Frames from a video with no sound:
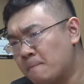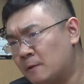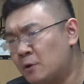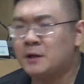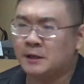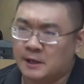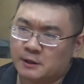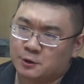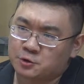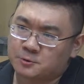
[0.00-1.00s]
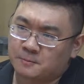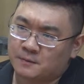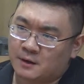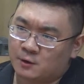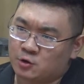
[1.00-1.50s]
learning English
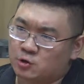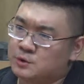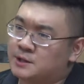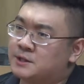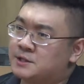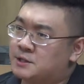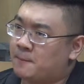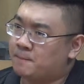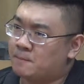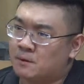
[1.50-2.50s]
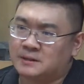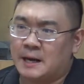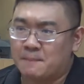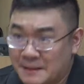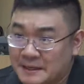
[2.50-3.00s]
using some
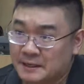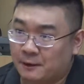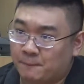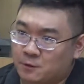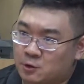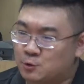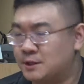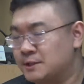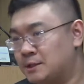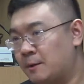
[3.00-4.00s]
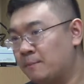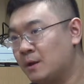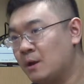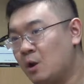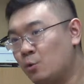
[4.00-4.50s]
multimedia, using some
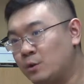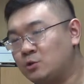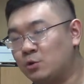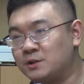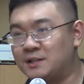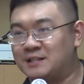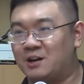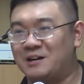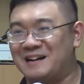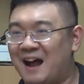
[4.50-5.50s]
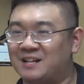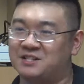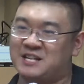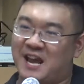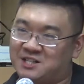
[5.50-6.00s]
resources that are
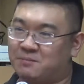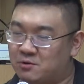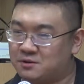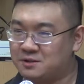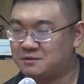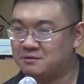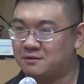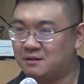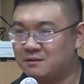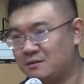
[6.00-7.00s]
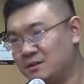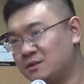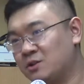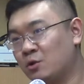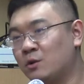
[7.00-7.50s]
not textbooks.
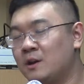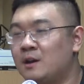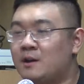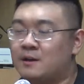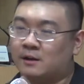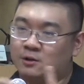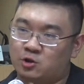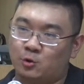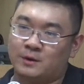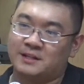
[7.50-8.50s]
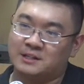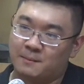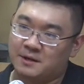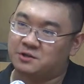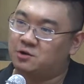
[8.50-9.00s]
So during the
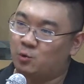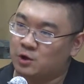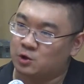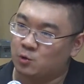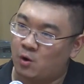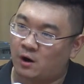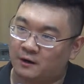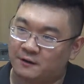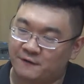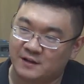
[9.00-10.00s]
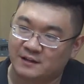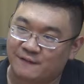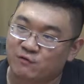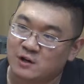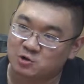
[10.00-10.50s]
semester when you are feeling
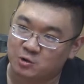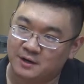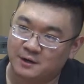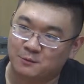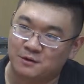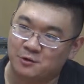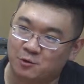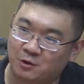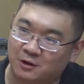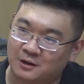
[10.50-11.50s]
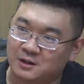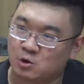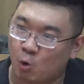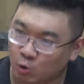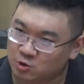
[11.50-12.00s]
frustrated with your
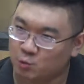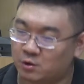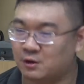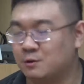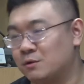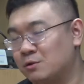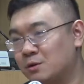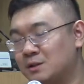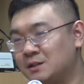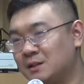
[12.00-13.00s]
coursework, with your